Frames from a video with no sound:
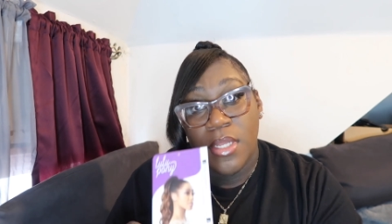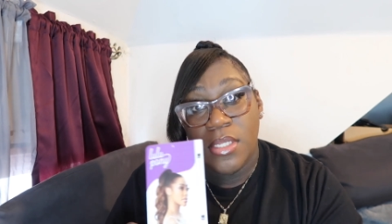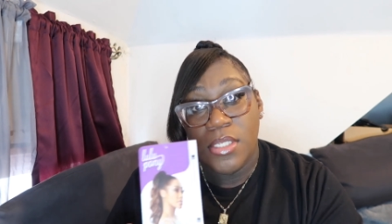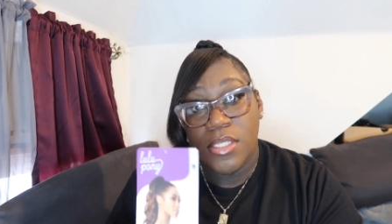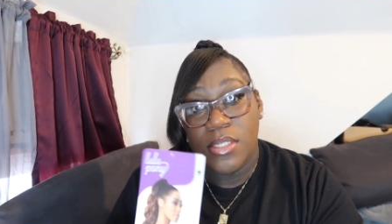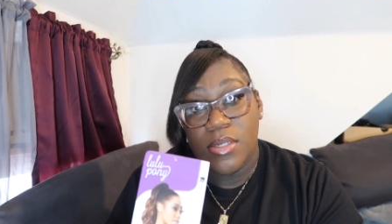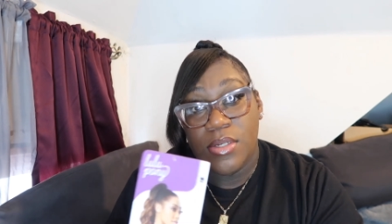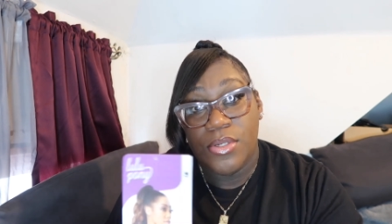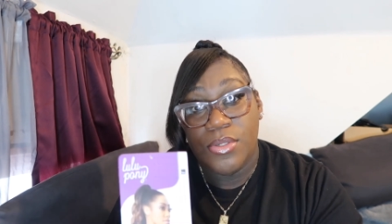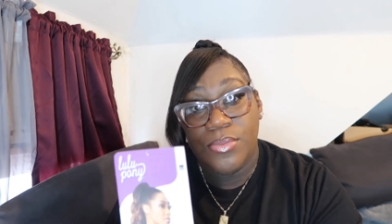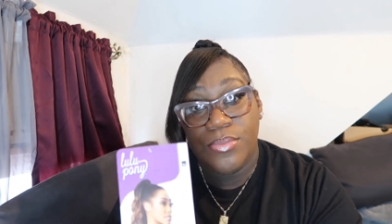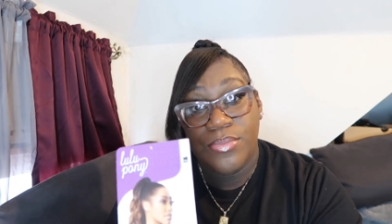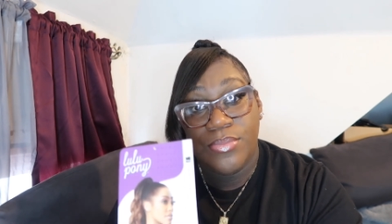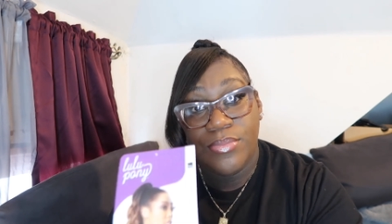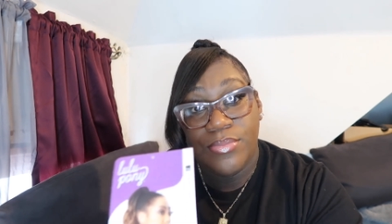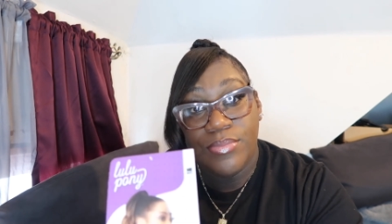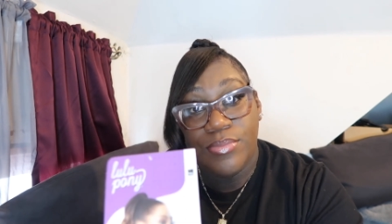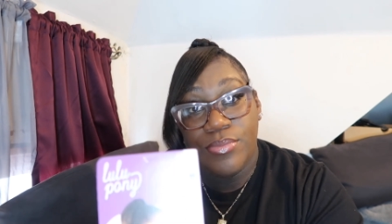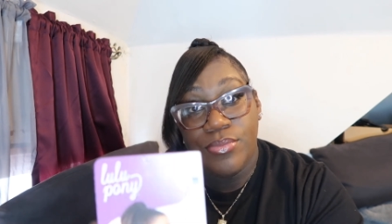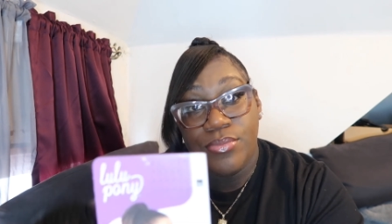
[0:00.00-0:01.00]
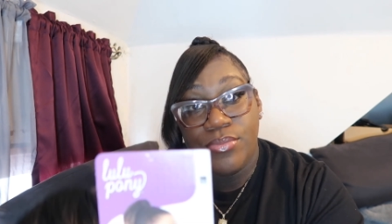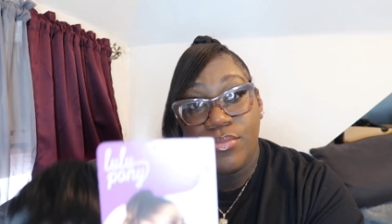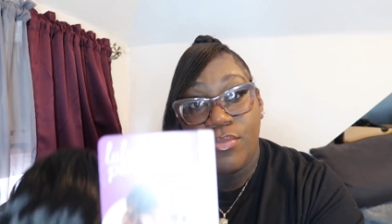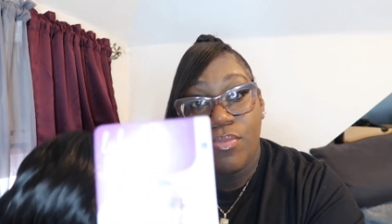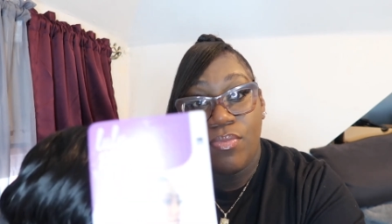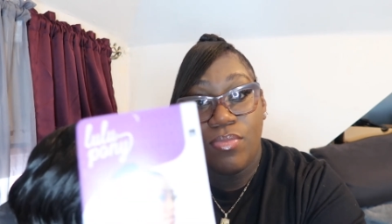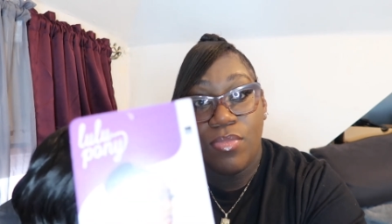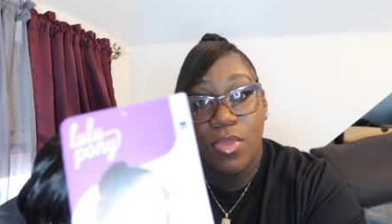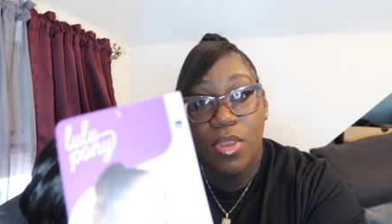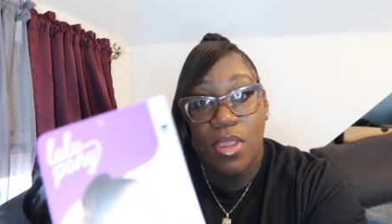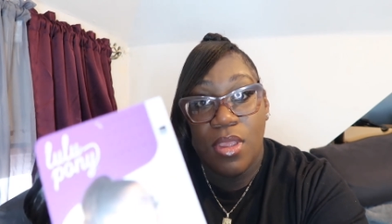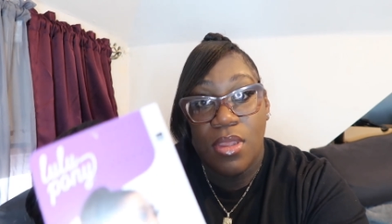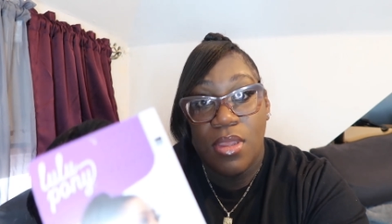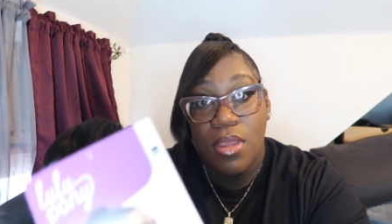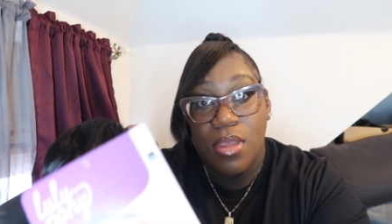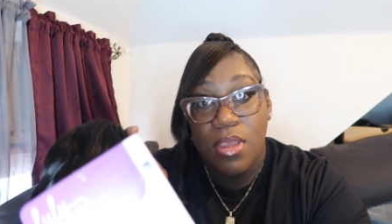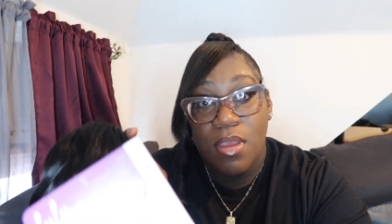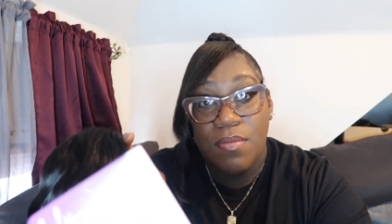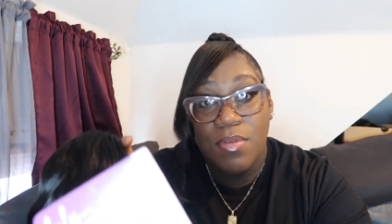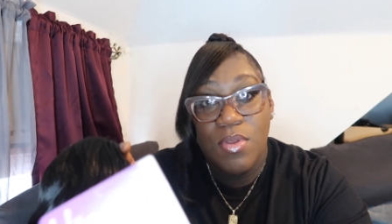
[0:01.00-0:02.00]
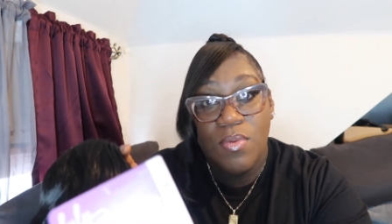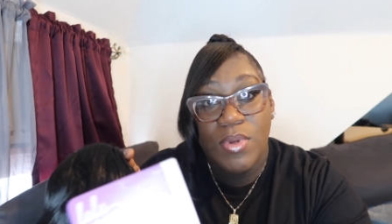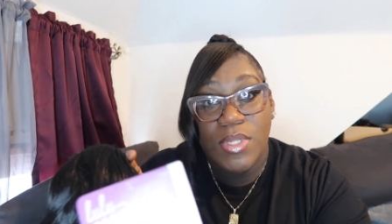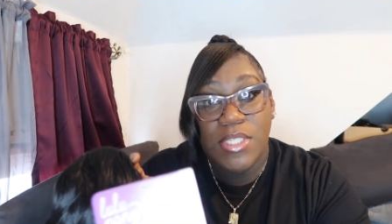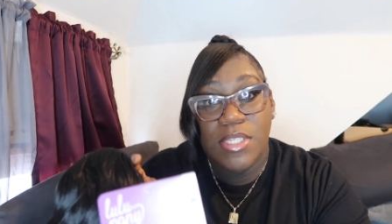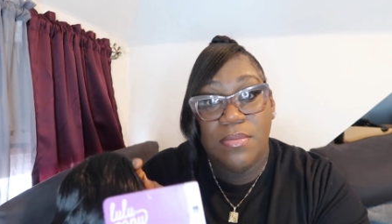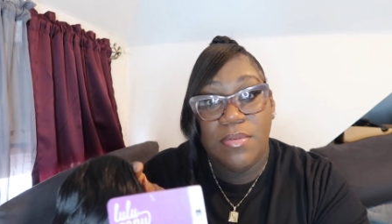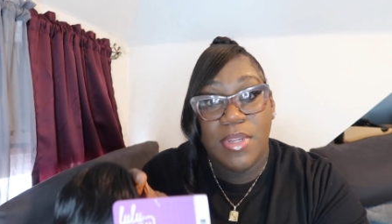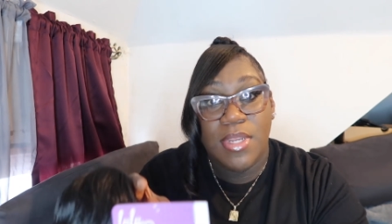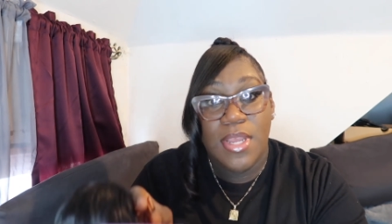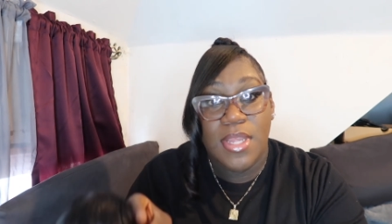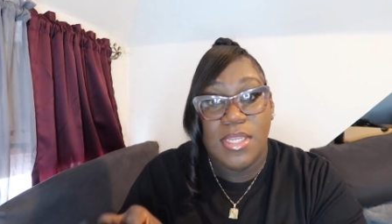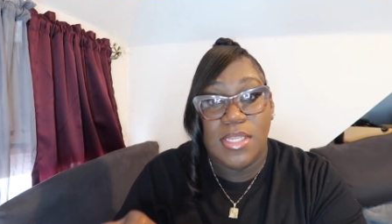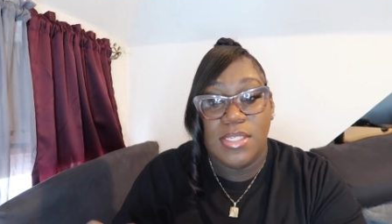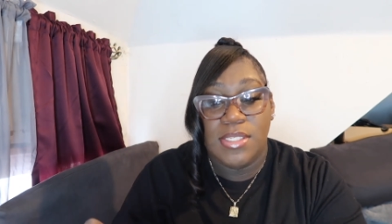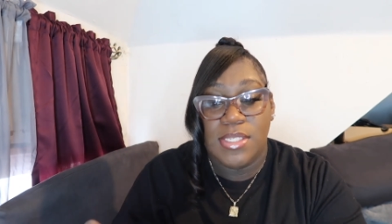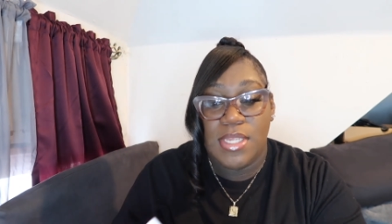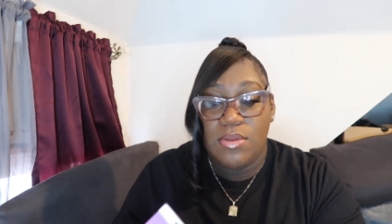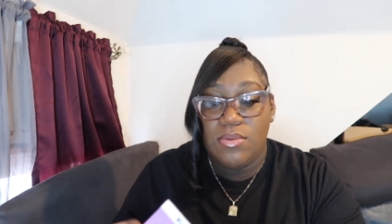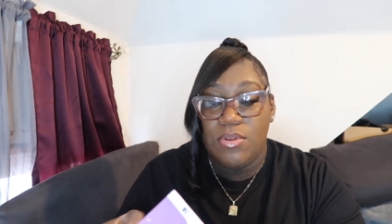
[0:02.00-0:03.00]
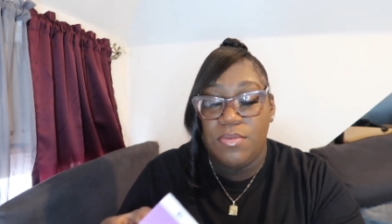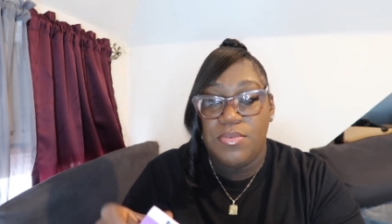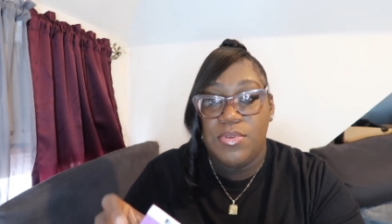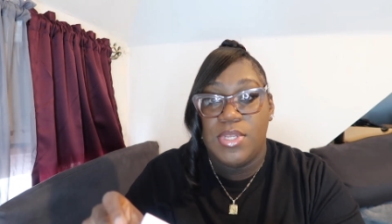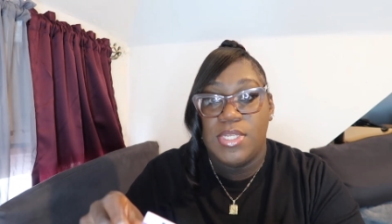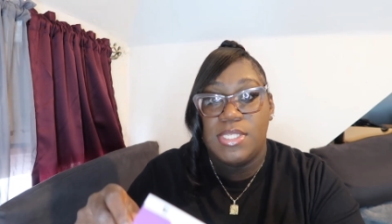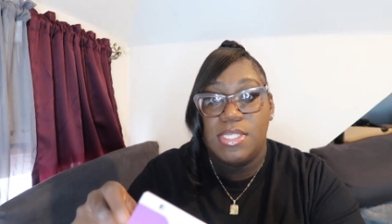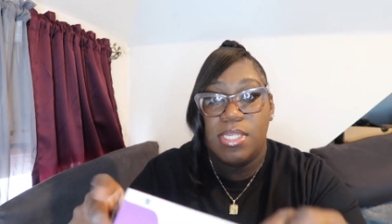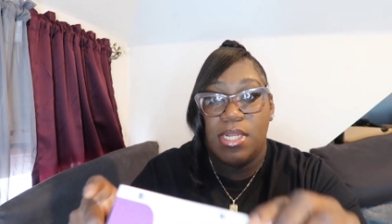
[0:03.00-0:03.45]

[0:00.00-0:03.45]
So if you want different colors, I don't know if you can see